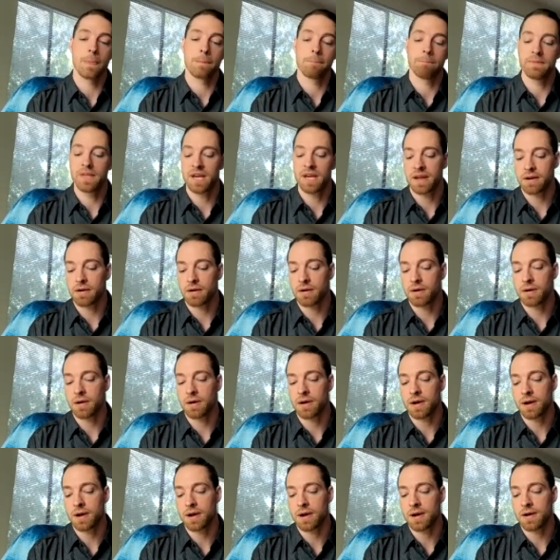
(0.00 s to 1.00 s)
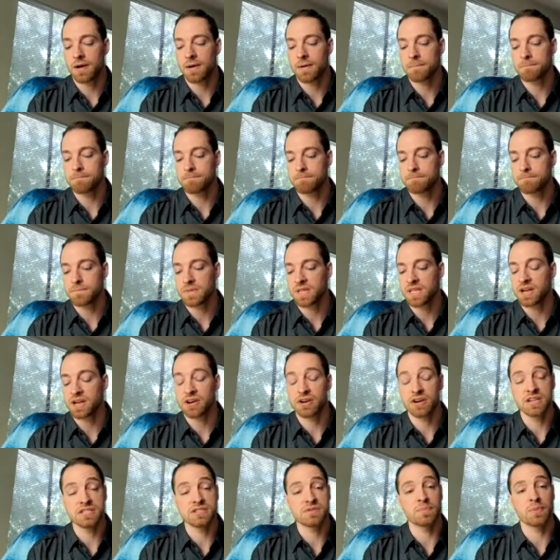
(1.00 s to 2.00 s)
that are um, that
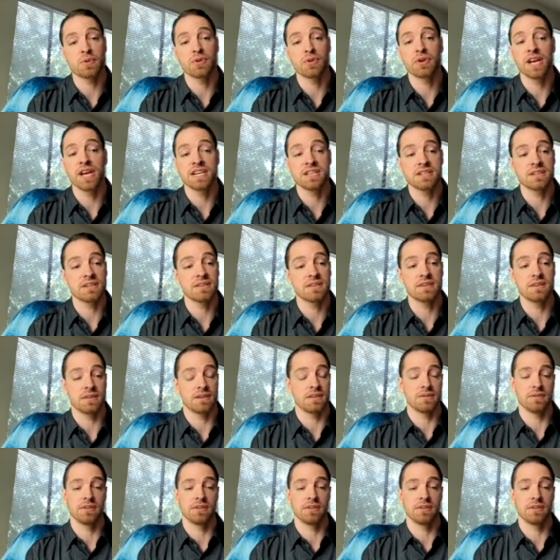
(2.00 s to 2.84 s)
are inspira- eh,